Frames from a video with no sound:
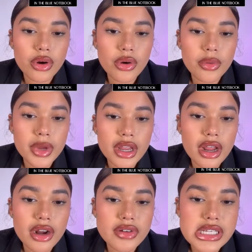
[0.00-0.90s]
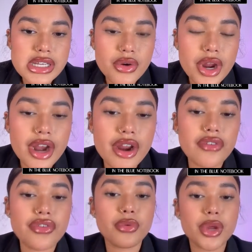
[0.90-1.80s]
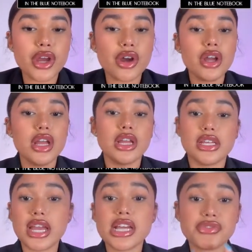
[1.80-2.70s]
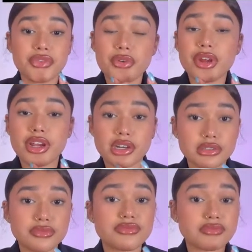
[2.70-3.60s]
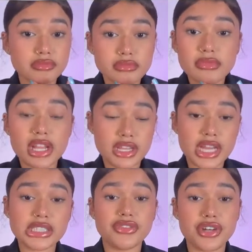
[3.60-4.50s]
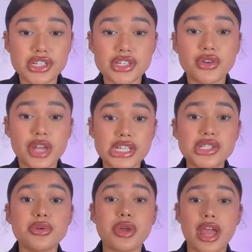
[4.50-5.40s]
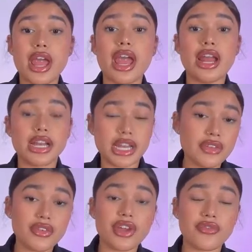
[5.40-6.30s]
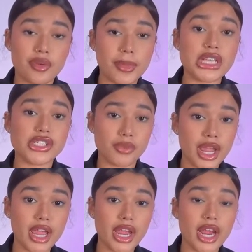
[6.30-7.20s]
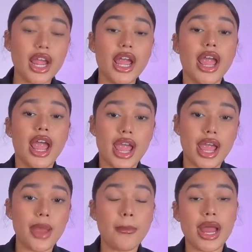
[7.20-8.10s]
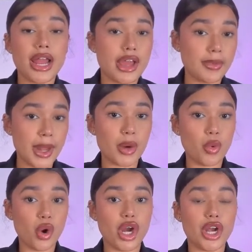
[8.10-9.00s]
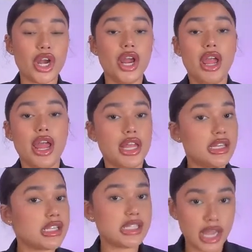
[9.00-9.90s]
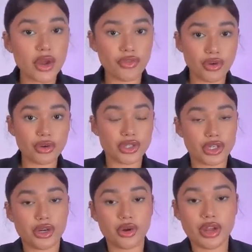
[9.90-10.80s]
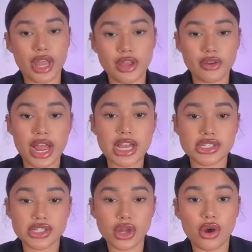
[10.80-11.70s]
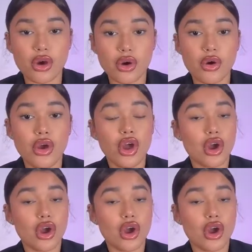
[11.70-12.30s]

my God, every single area, for real. Yes, for real. Yes, for real. So get to it and leave your information right here in my left bottom corner in this yellow folder. Okay, you guys? So